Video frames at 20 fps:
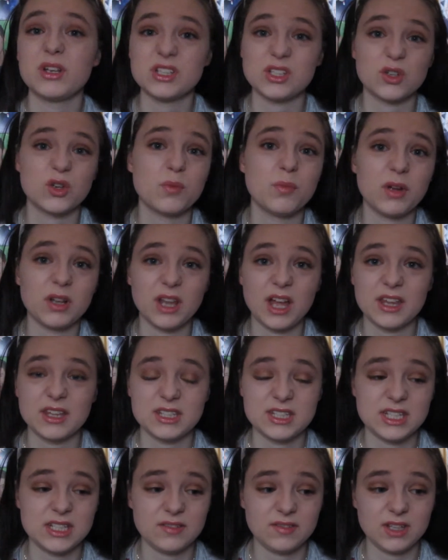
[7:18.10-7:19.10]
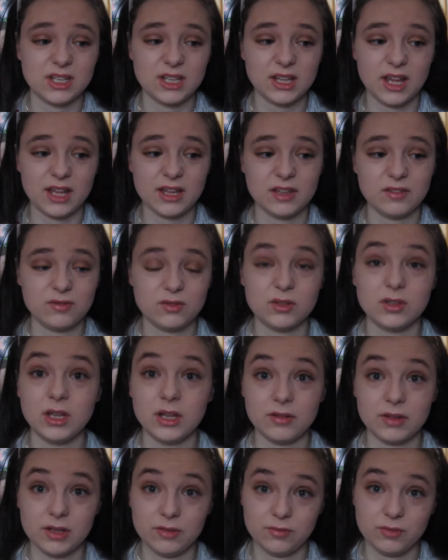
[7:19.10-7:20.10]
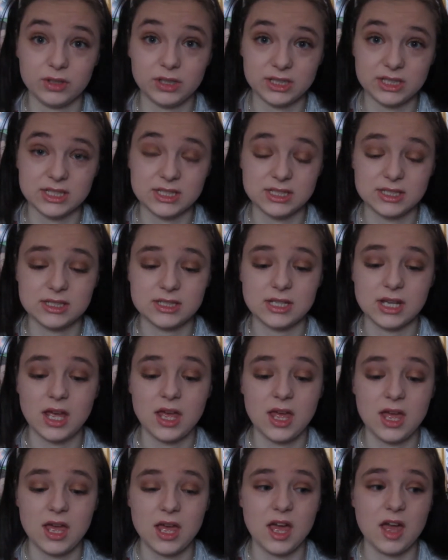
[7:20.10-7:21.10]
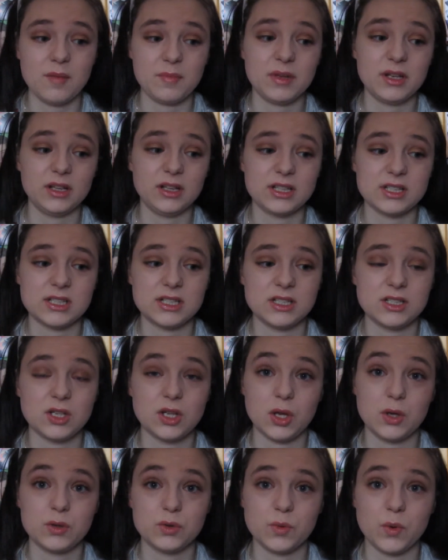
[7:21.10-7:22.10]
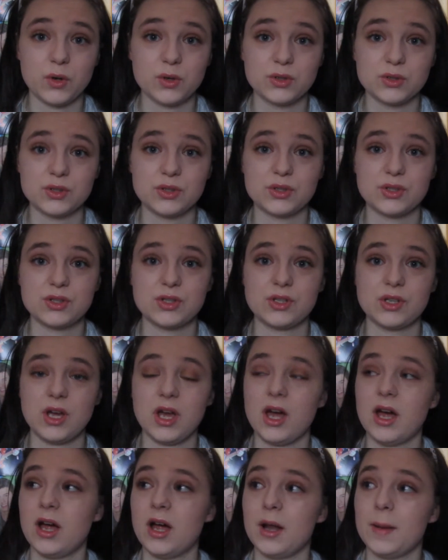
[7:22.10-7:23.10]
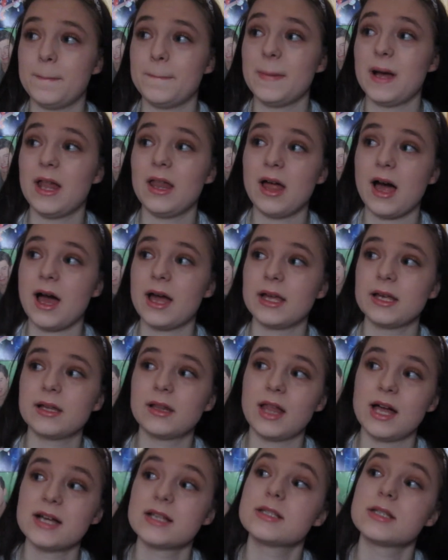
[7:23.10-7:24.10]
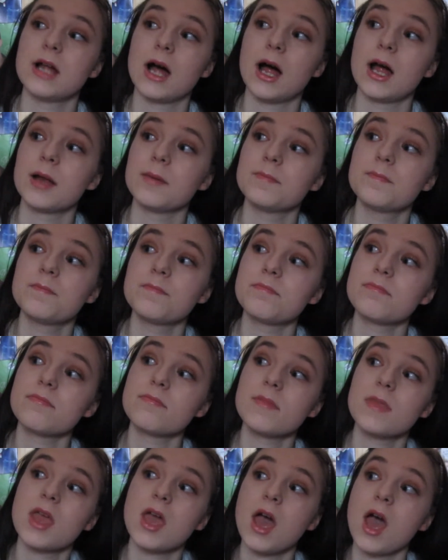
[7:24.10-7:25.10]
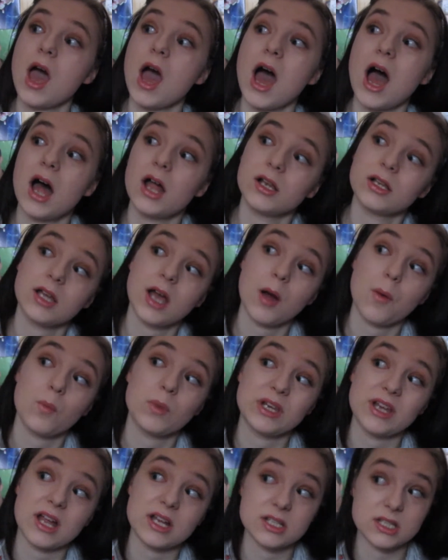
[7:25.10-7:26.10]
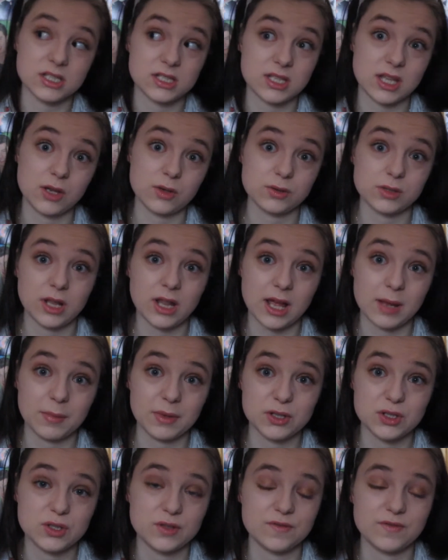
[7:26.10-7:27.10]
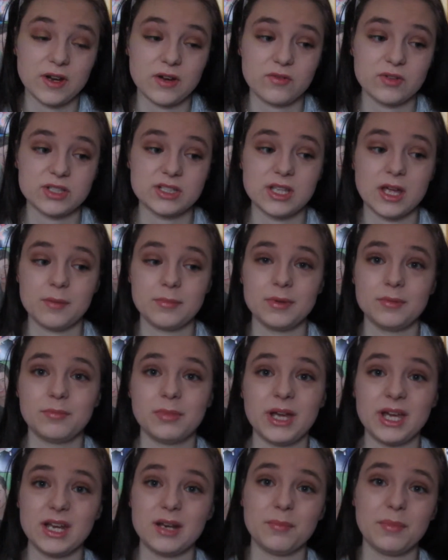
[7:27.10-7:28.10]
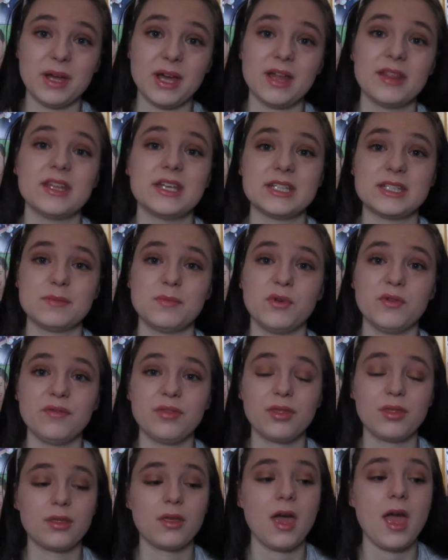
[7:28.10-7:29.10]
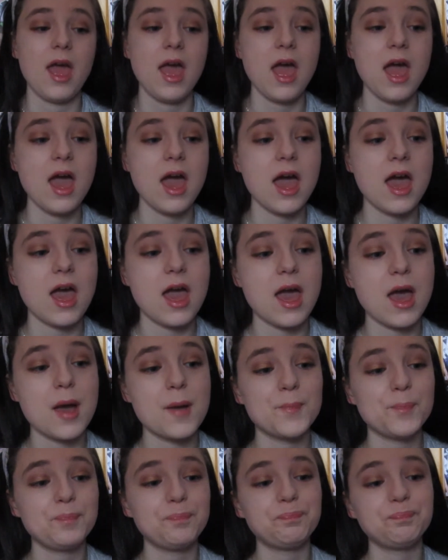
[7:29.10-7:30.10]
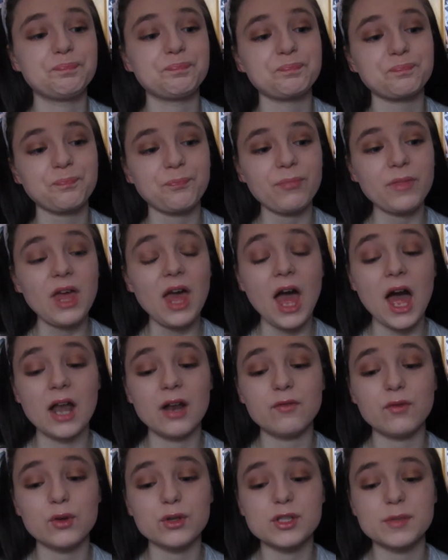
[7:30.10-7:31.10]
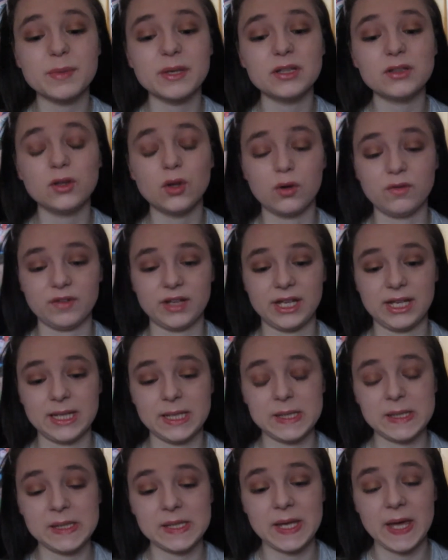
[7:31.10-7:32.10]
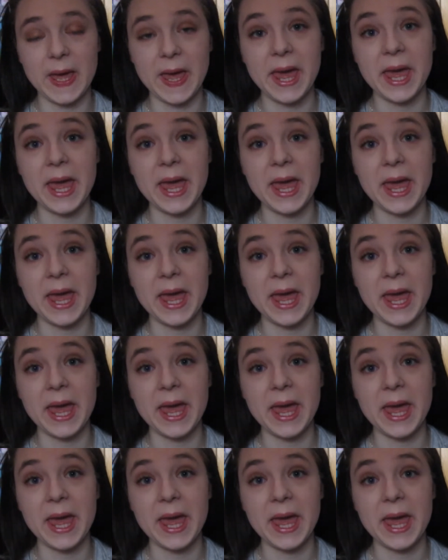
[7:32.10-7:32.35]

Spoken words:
ones that come on like the TV, like that they've released. Been listening to those ones. I like Last Night and Can We Dance. Those are like my 2 favourites that I've been playing a bit this month. And I've also been loving